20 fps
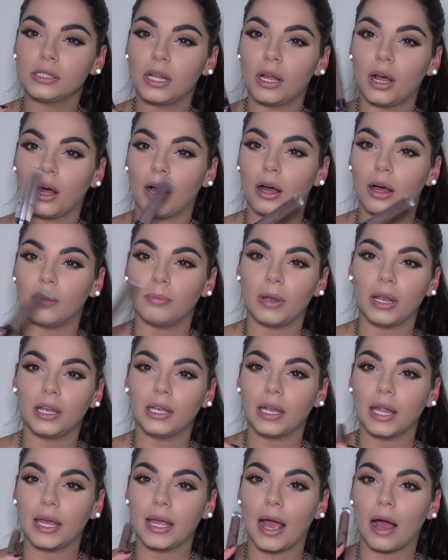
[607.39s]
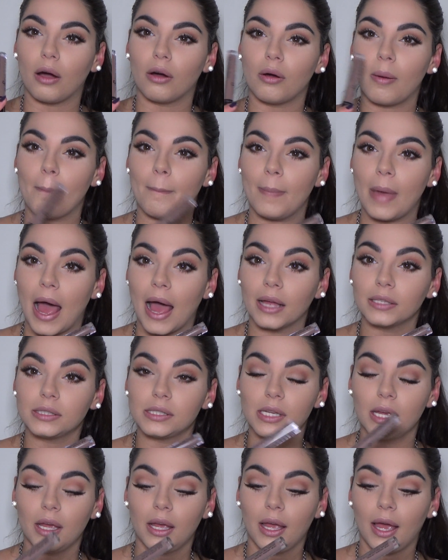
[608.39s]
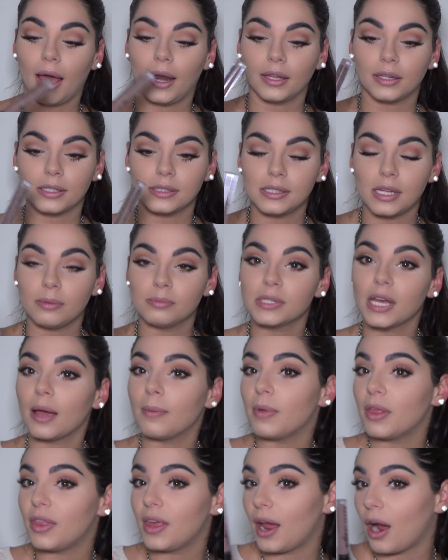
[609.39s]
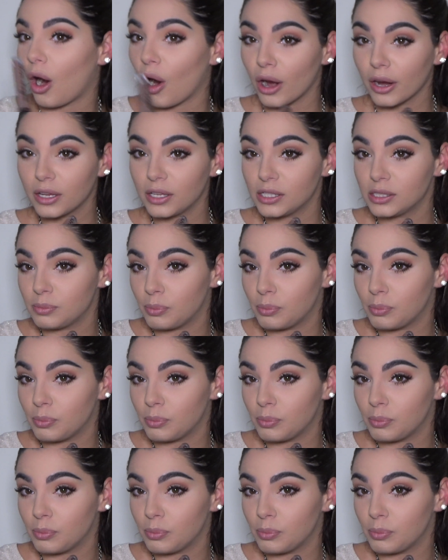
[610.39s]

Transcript: lay out matte, and at the same time they are kiss